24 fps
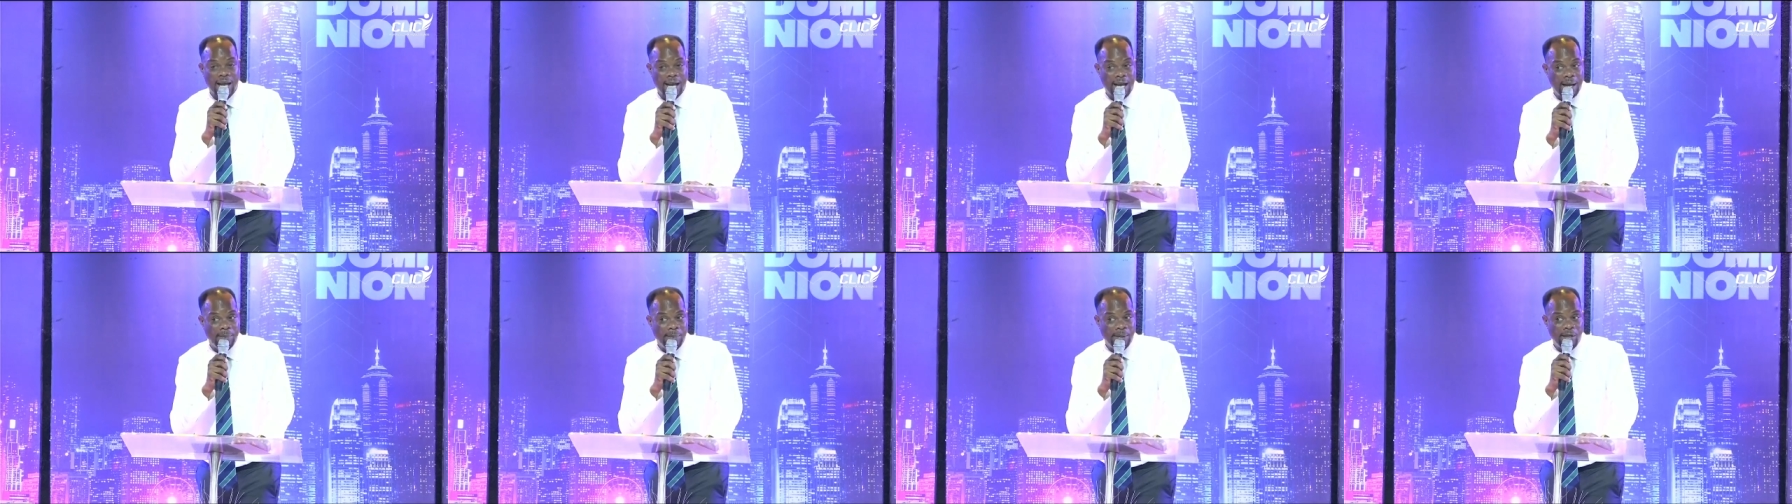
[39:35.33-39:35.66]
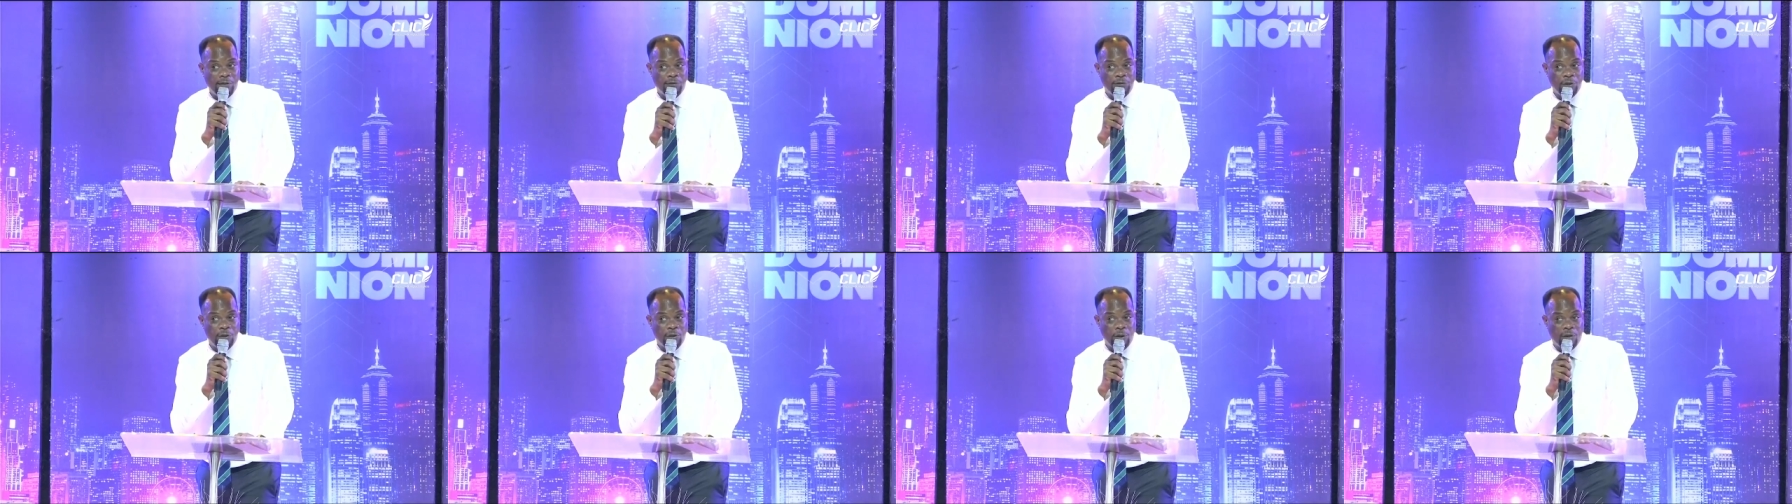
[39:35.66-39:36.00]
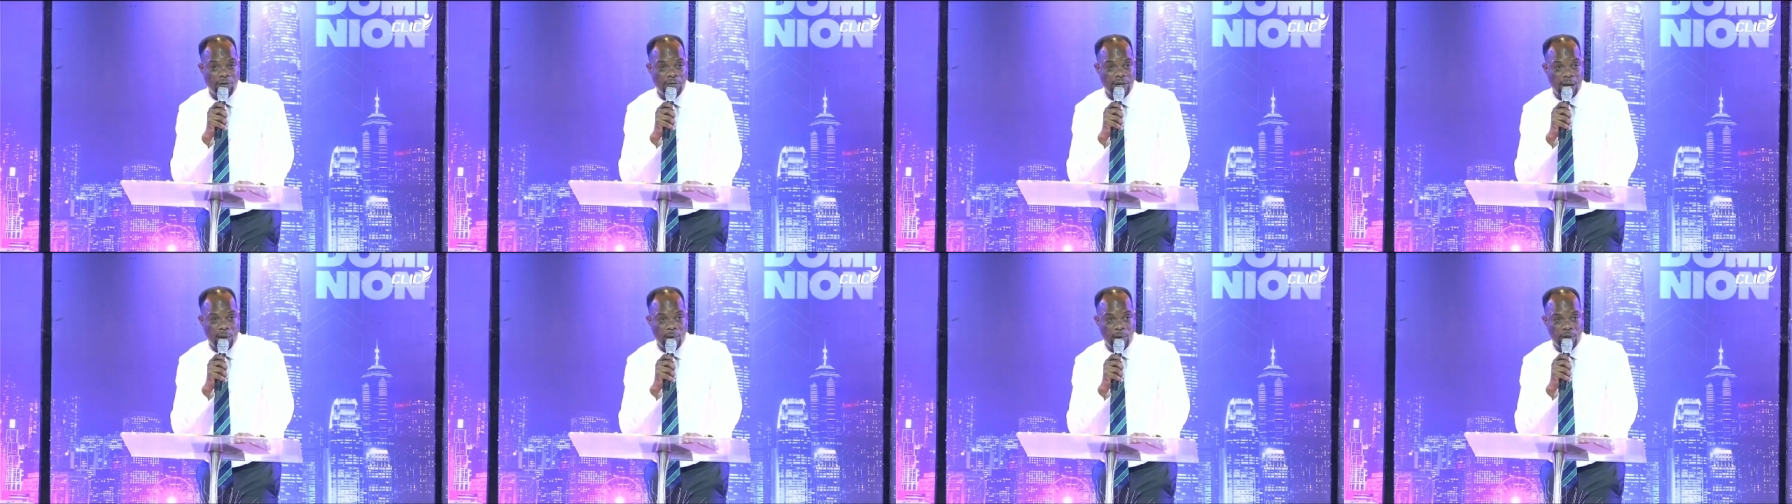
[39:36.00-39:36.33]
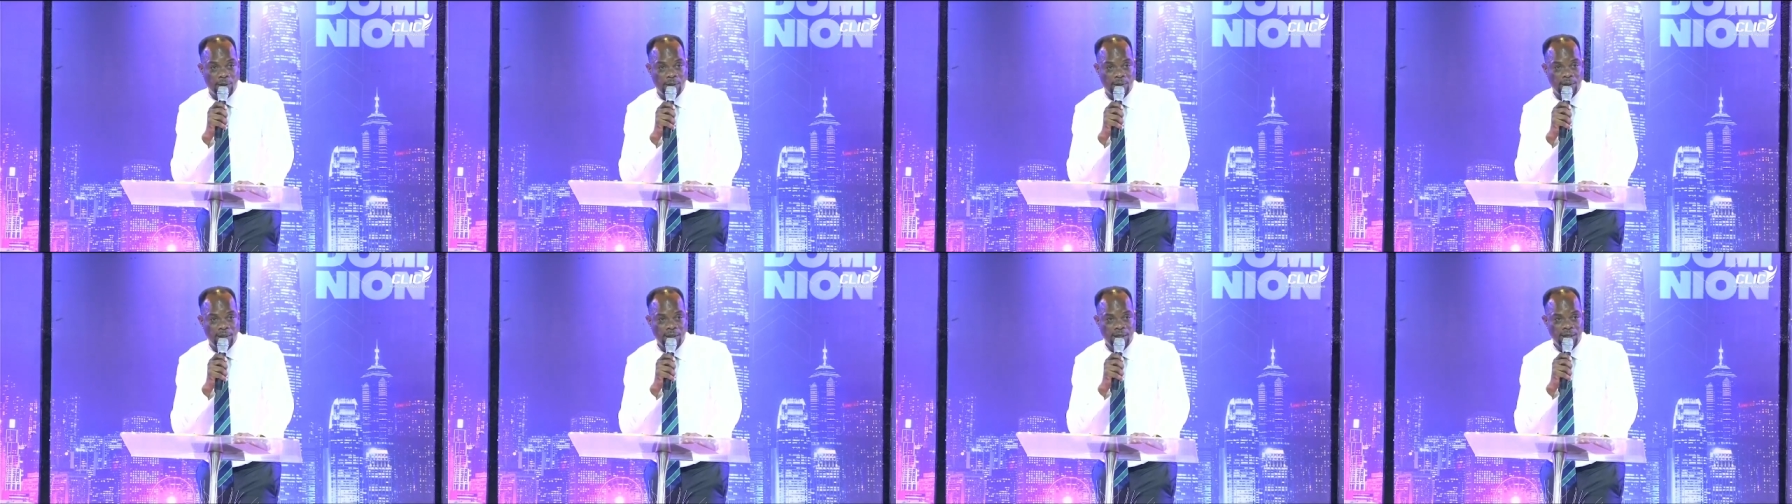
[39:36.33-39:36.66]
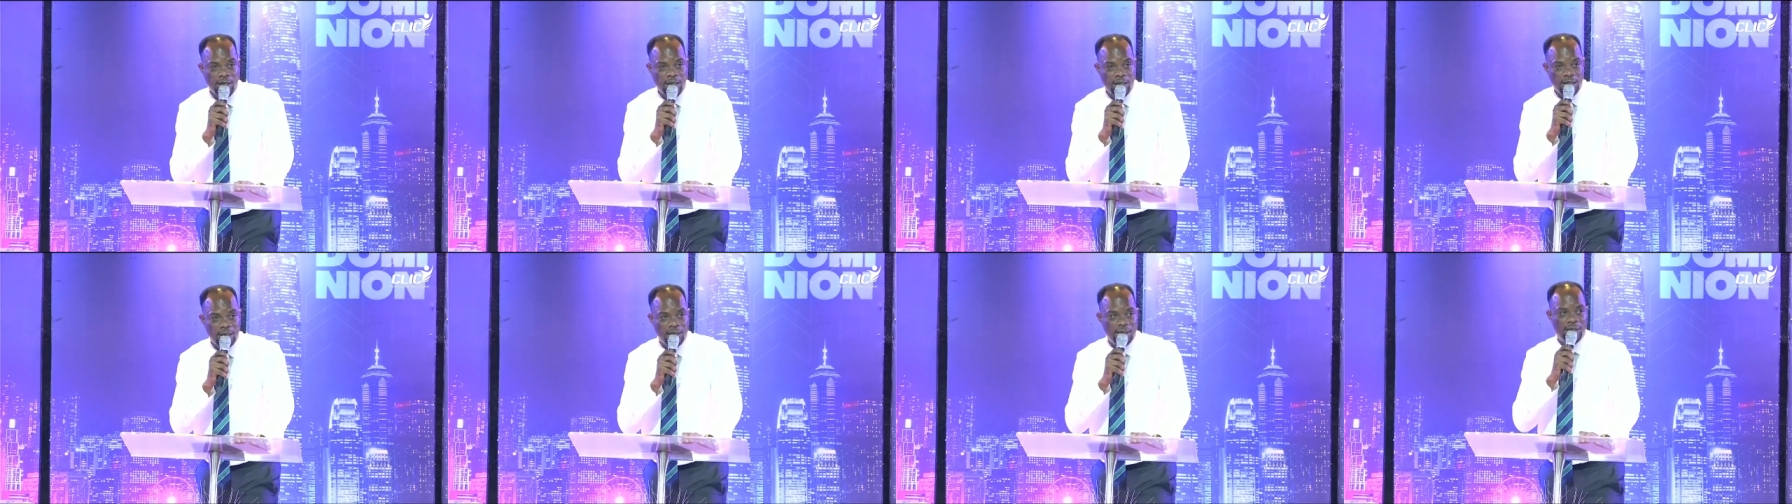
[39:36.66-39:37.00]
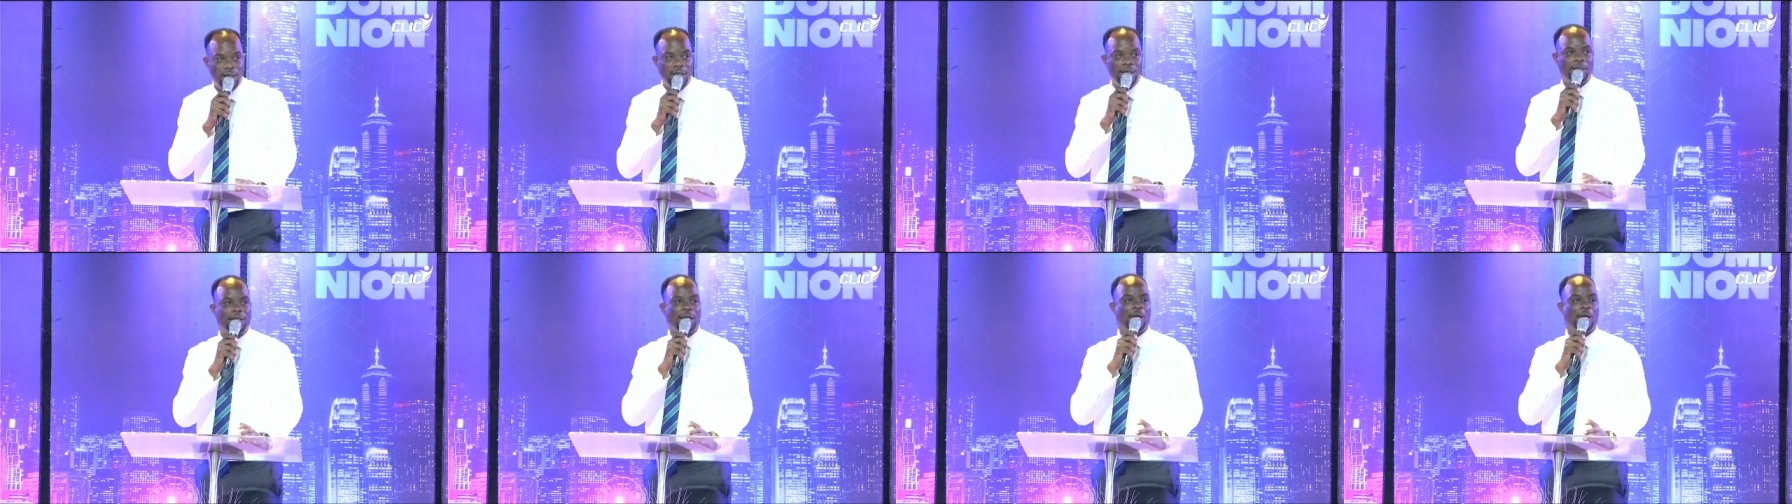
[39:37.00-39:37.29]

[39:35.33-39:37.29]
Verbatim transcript: How many of you know of that one? He said, Go